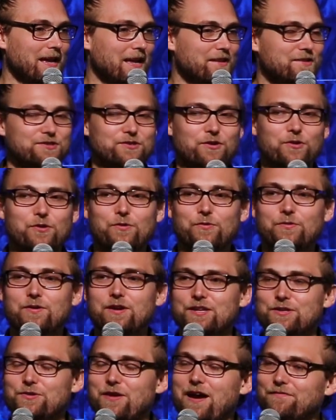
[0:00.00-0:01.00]
And so
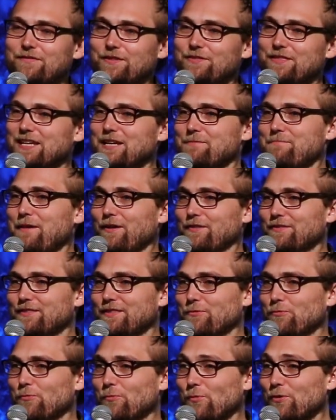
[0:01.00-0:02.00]
you have to think
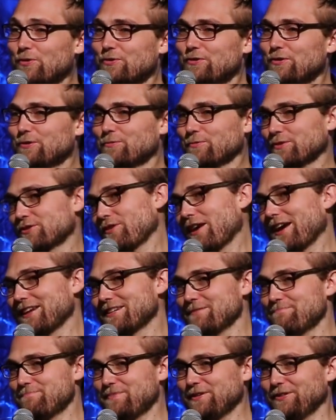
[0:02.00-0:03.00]
about the world we're
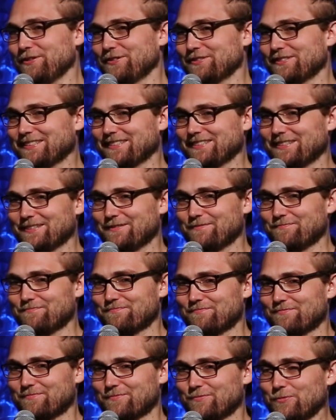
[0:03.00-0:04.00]
trying to build.
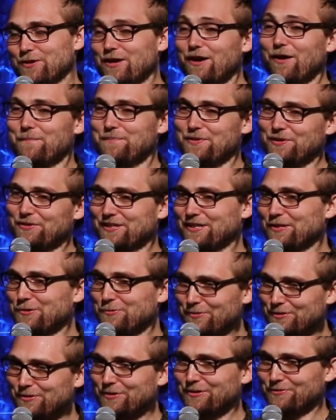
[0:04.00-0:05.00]
We are building a
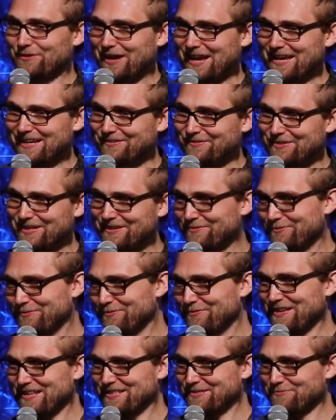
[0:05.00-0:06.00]
world, right?
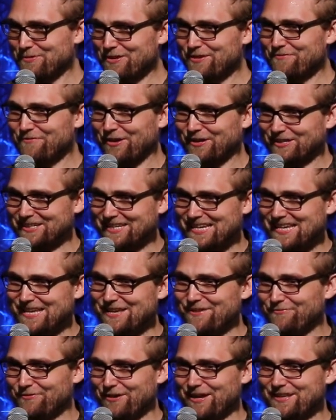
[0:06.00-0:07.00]
It's one of our
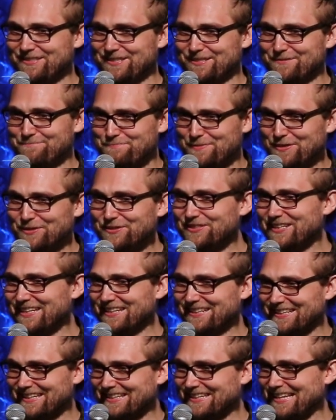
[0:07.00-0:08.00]
key phrases,
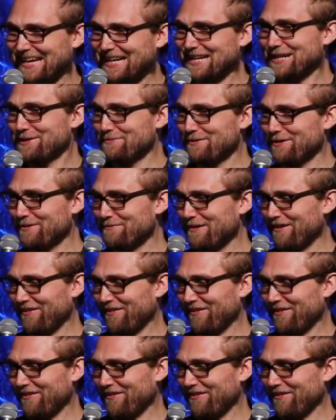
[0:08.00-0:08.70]
building the kingdom